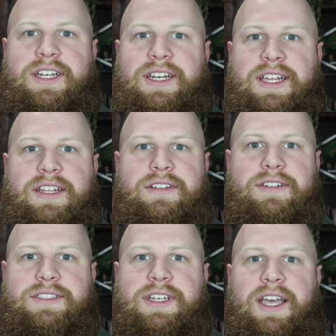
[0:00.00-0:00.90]
on
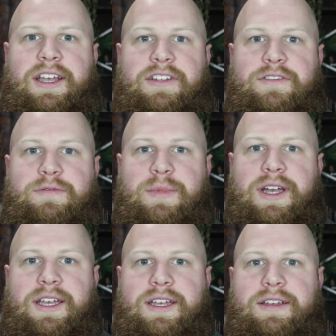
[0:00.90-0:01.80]
either side of
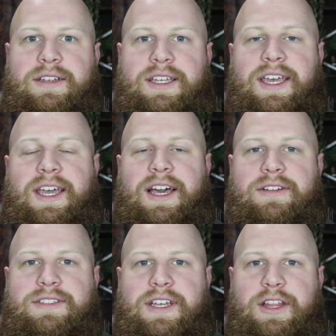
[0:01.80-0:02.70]
my
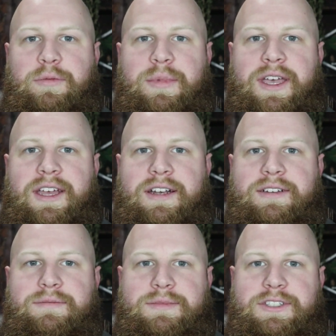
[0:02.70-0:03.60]
kickouts on the bed
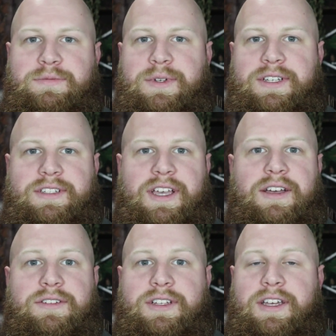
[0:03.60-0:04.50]
just because of
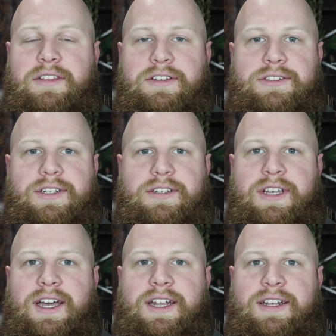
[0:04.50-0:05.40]
how tight the trail
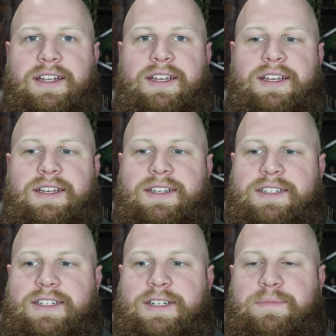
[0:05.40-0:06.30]
got.
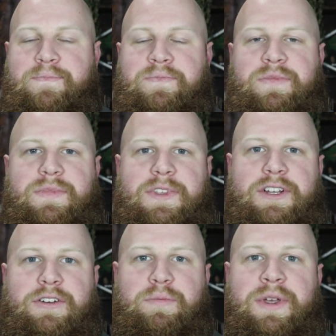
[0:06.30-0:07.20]
You
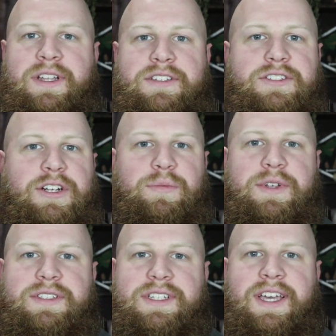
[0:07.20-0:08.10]
know,
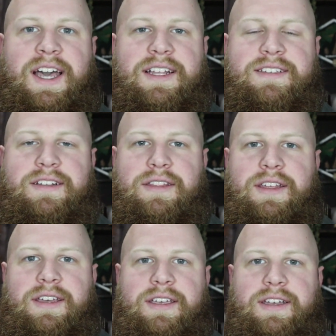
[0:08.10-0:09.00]
pinstriping is a constant
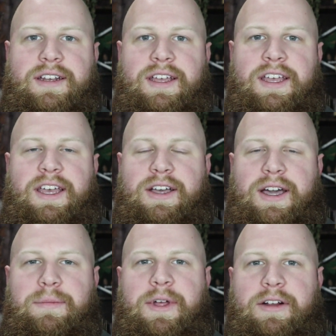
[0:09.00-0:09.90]
thing, and
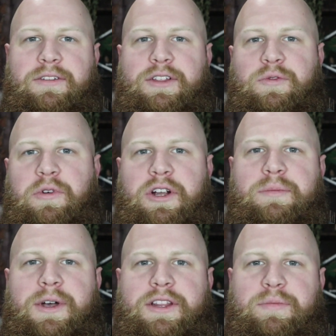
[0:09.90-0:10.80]
I'm not really worried
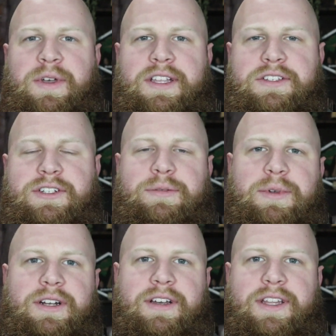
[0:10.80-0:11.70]
about the
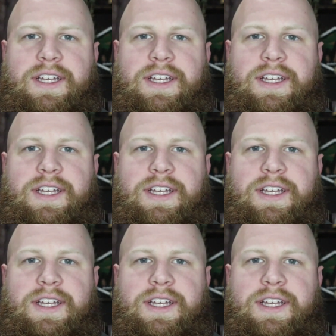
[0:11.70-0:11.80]
pinstriping and all